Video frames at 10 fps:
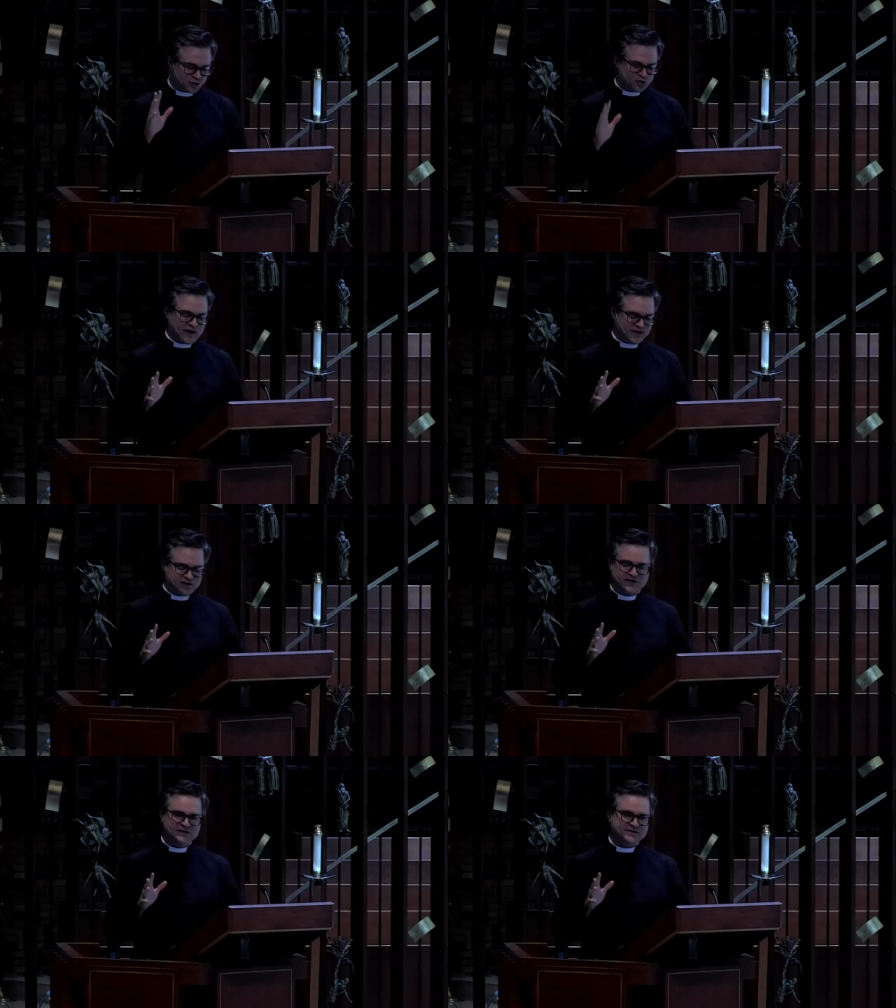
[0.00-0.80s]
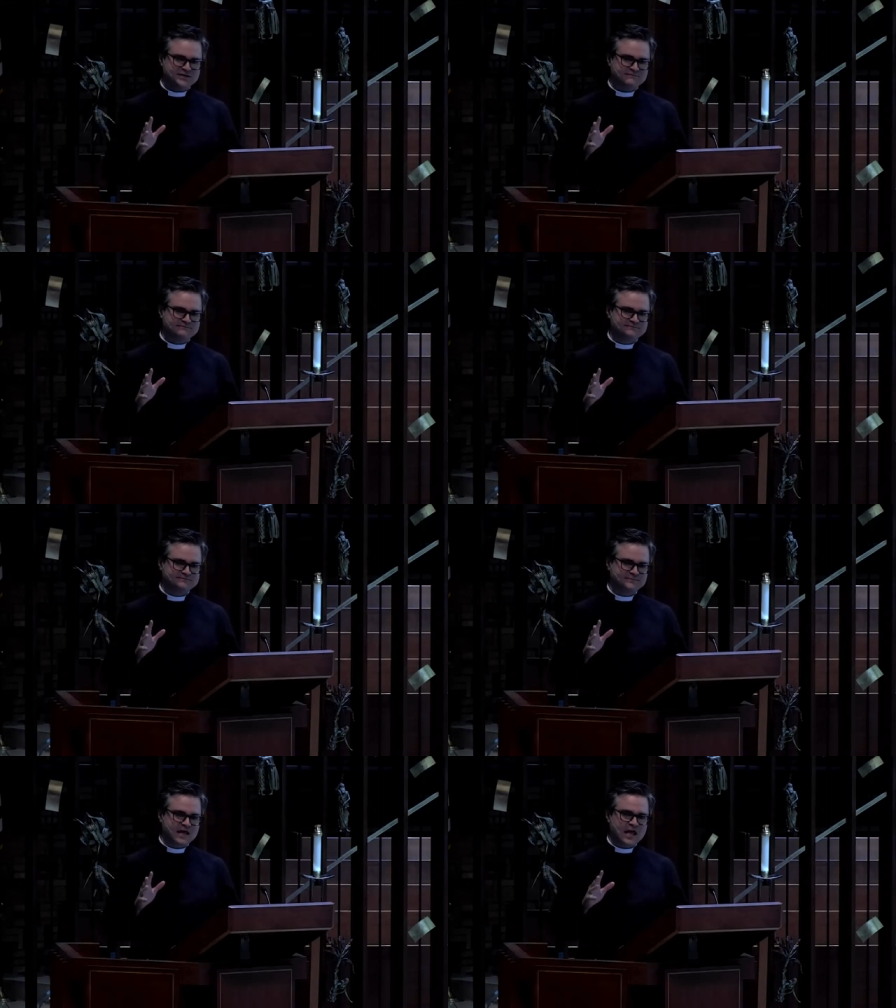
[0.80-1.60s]
tragedies,
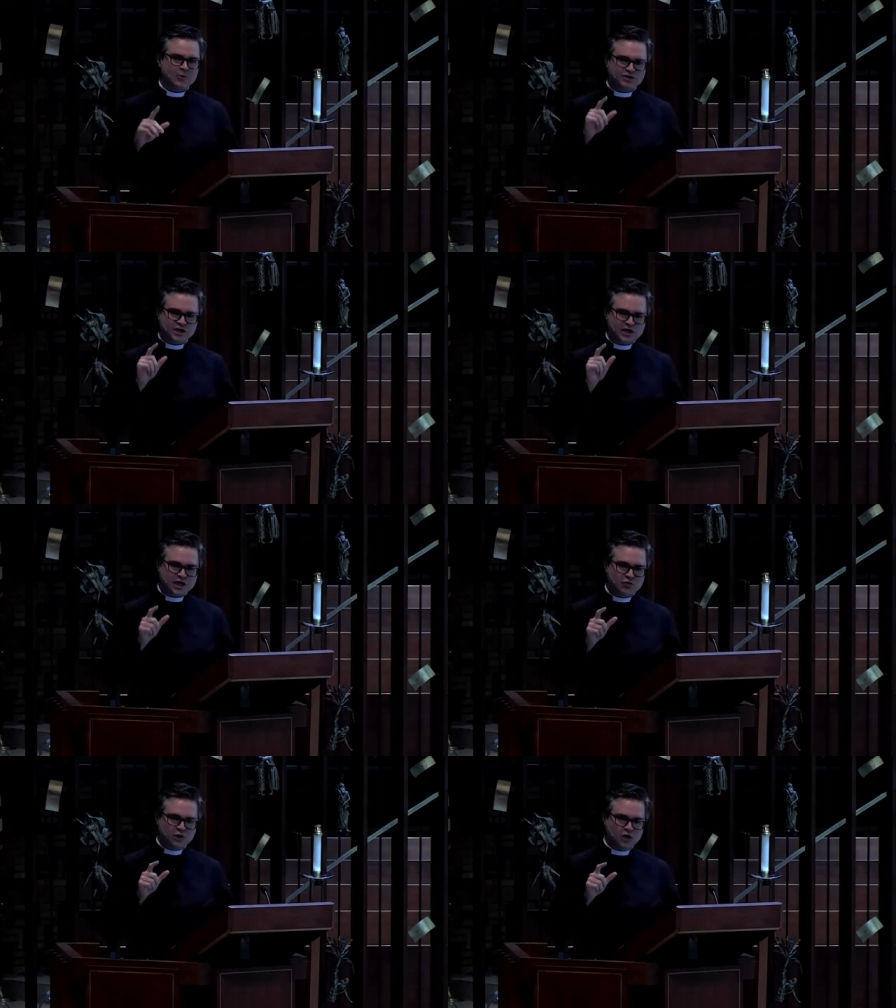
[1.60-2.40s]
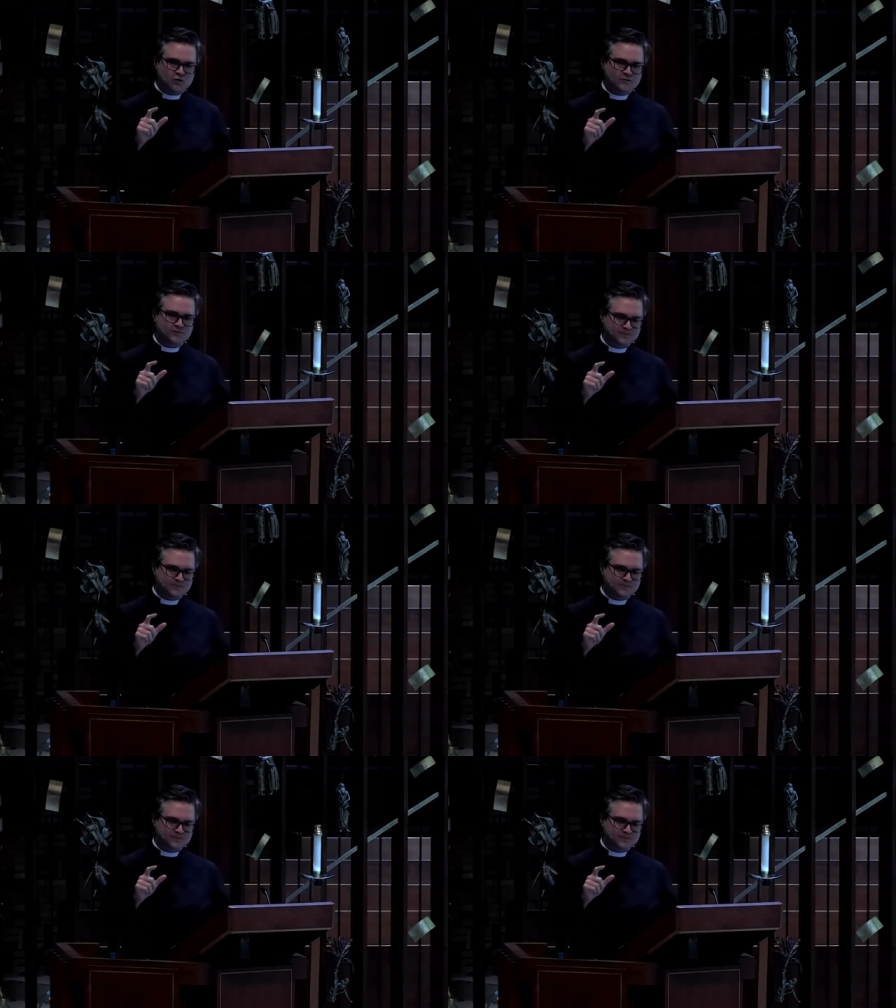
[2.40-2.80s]
in which a hero